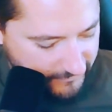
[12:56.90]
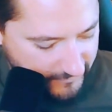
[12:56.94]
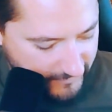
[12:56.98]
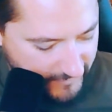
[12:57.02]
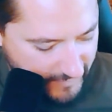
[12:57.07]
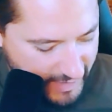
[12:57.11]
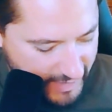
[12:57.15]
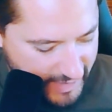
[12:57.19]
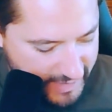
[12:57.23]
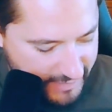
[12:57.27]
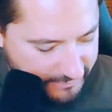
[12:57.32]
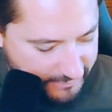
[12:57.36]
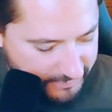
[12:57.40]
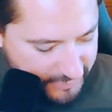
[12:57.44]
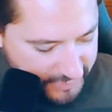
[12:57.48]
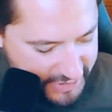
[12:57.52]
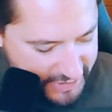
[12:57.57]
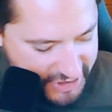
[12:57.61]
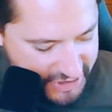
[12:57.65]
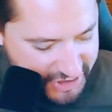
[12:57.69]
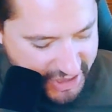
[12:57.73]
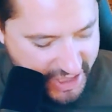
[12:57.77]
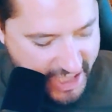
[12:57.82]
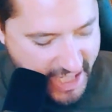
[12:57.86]
I
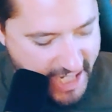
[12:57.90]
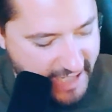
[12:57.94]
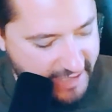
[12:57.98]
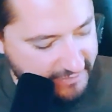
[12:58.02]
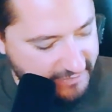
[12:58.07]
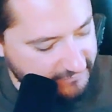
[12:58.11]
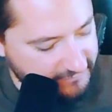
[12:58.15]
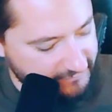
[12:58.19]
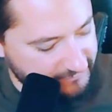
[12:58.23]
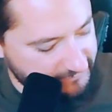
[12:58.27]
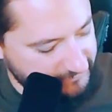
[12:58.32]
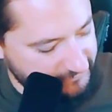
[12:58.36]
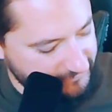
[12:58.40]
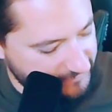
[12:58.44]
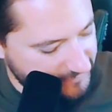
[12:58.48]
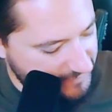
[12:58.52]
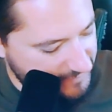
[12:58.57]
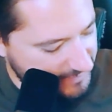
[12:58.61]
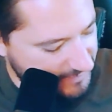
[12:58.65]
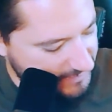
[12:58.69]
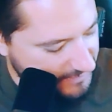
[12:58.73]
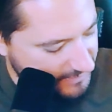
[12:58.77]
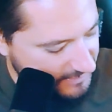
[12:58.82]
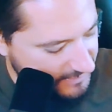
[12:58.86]
appreciate
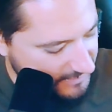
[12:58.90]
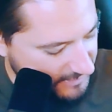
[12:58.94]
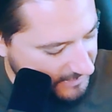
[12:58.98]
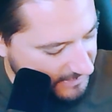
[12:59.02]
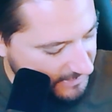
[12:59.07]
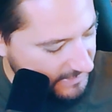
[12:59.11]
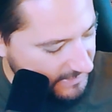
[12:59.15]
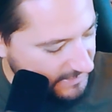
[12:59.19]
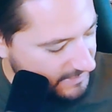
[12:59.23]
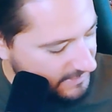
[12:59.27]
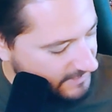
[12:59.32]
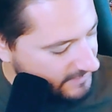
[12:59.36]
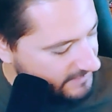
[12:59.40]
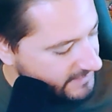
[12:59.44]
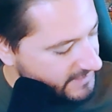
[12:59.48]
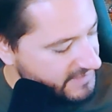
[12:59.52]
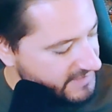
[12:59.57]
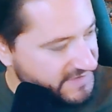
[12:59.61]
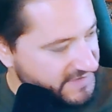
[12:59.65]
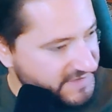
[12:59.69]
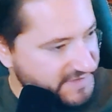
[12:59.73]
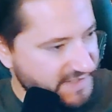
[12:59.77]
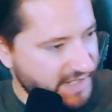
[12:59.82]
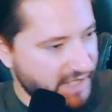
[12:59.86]

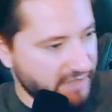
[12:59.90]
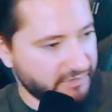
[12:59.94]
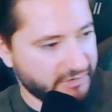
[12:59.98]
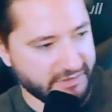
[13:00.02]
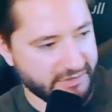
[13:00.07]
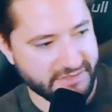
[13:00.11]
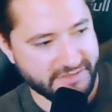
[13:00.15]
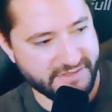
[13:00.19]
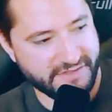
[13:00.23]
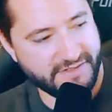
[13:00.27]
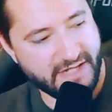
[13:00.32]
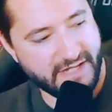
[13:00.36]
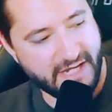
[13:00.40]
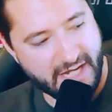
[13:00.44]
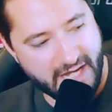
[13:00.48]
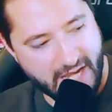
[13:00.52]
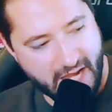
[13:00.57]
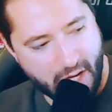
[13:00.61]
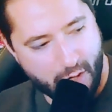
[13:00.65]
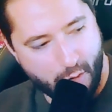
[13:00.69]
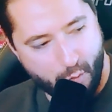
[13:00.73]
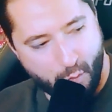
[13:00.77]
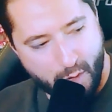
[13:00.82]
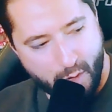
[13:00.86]
these sellers and
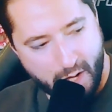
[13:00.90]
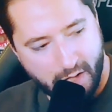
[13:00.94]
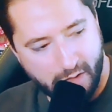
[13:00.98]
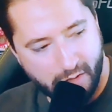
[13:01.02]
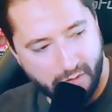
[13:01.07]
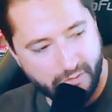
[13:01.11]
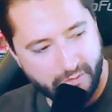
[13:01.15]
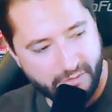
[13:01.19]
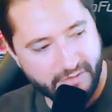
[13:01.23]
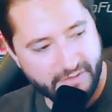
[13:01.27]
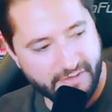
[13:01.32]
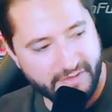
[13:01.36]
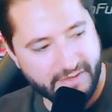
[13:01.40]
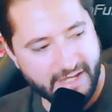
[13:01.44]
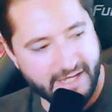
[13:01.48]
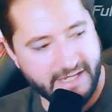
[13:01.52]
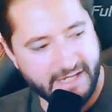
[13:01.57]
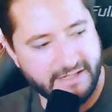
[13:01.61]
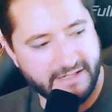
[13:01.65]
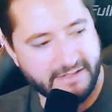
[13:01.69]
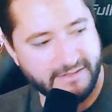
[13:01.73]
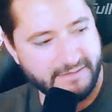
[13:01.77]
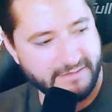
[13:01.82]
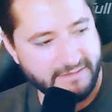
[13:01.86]
how well
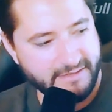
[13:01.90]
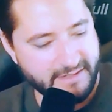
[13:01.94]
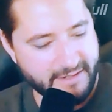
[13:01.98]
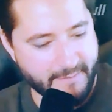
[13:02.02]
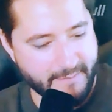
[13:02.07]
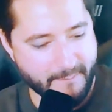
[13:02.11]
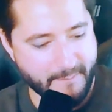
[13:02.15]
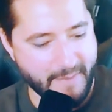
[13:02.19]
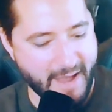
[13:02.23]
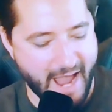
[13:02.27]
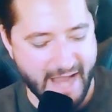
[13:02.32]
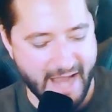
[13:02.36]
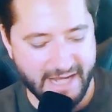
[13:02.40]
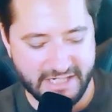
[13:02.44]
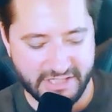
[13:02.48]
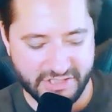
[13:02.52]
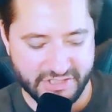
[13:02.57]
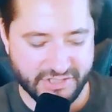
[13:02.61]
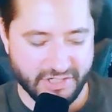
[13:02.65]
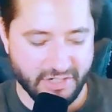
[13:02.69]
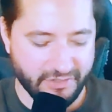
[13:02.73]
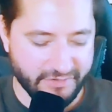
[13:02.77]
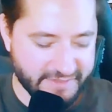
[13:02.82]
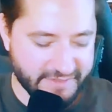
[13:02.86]
they
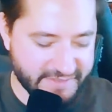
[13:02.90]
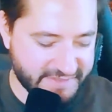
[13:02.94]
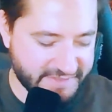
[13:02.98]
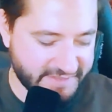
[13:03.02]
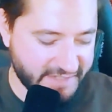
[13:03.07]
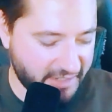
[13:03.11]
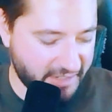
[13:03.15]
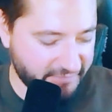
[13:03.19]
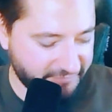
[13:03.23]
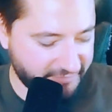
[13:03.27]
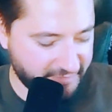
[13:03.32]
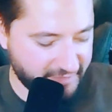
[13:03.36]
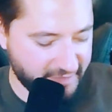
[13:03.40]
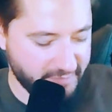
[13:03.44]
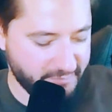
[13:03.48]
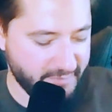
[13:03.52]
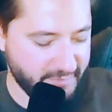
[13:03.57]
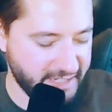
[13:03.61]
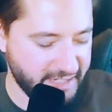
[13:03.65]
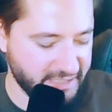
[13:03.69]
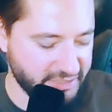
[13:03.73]
packaged all this stuff and made